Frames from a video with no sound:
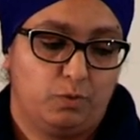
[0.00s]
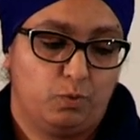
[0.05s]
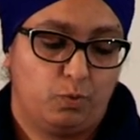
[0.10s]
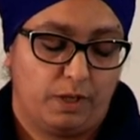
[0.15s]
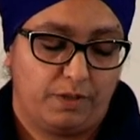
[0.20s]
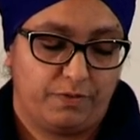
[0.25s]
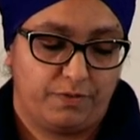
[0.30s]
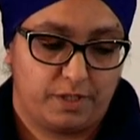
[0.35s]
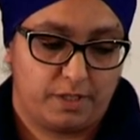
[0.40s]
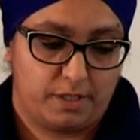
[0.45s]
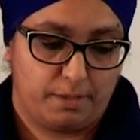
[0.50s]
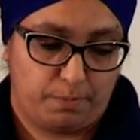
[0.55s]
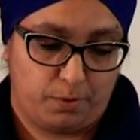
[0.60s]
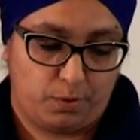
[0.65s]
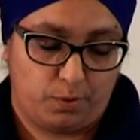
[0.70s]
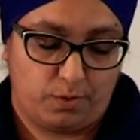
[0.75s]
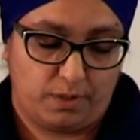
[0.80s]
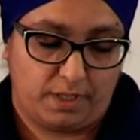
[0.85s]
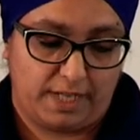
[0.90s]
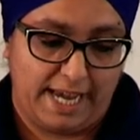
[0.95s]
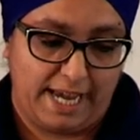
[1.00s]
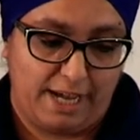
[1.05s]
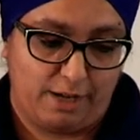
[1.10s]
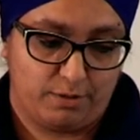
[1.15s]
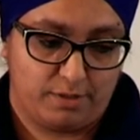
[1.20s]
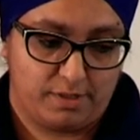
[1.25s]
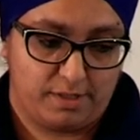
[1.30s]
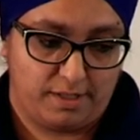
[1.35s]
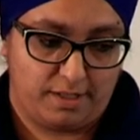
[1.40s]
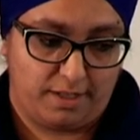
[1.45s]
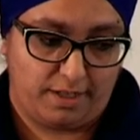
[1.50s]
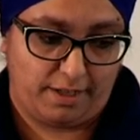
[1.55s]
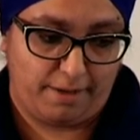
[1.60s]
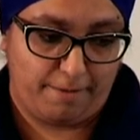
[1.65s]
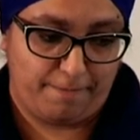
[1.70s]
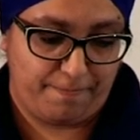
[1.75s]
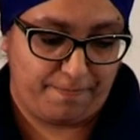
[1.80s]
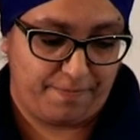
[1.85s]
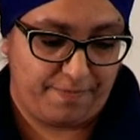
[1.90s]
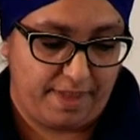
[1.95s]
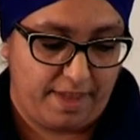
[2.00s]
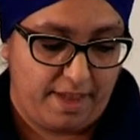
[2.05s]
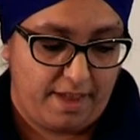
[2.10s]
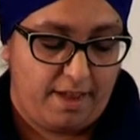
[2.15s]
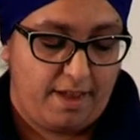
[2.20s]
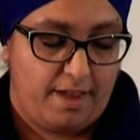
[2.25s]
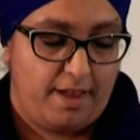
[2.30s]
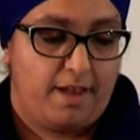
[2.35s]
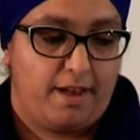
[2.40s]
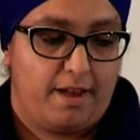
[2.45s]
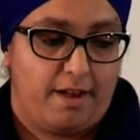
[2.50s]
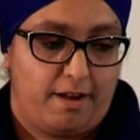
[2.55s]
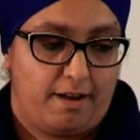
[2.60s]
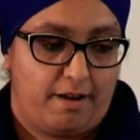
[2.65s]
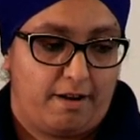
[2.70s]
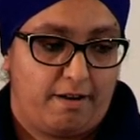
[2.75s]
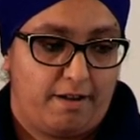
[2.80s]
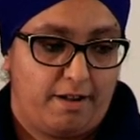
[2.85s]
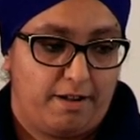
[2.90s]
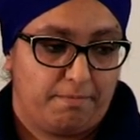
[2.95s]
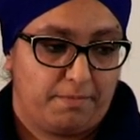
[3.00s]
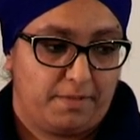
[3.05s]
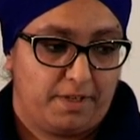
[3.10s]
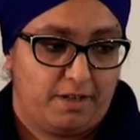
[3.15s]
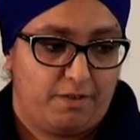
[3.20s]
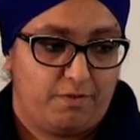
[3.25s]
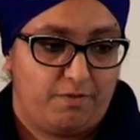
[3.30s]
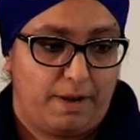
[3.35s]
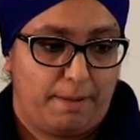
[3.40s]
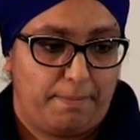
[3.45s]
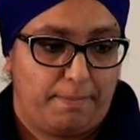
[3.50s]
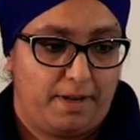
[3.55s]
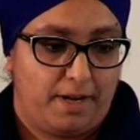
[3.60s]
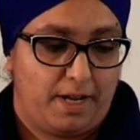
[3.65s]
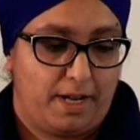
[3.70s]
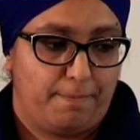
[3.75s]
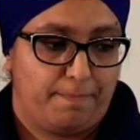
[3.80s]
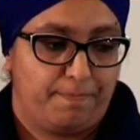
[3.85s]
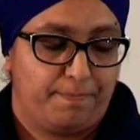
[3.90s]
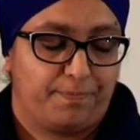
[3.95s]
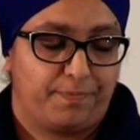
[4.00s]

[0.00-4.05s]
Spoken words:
welfare support, counselling. All right, I'm going to wrap it up.